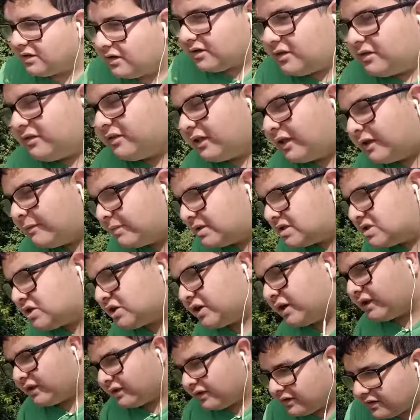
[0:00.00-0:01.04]
the imagery
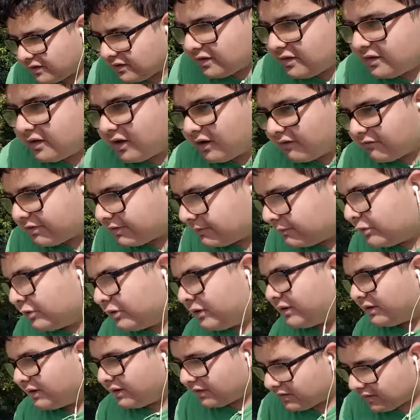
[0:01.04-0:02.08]
of someone
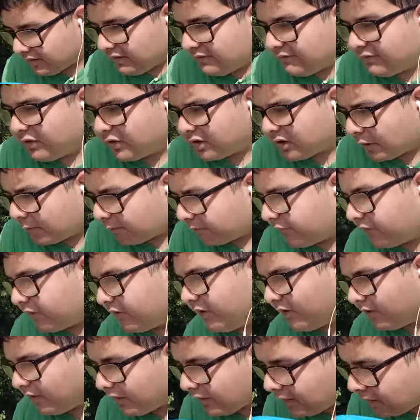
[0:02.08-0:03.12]
living on top of a hill
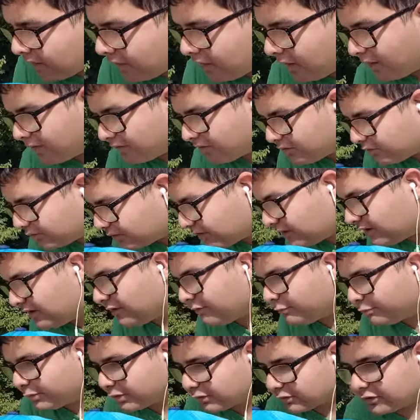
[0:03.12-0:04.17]
and using leaf
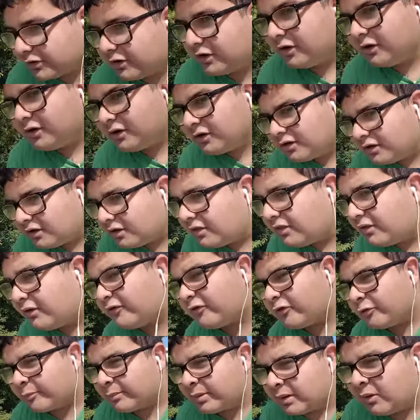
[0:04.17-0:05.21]
blower so everyone
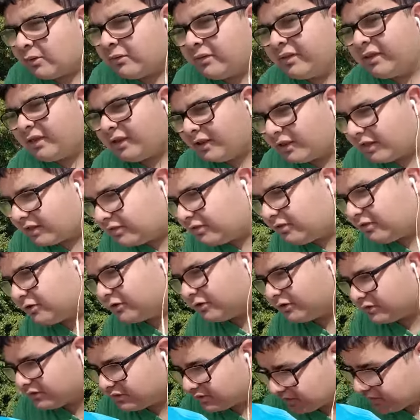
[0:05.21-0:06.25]
below the hill gets their,
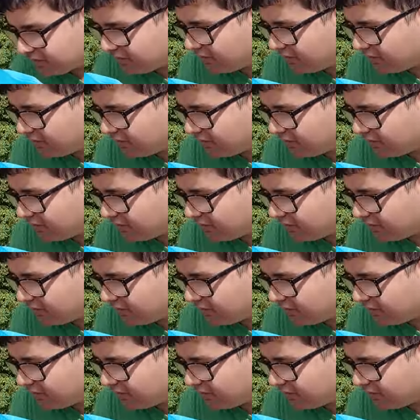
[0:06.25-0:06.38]
their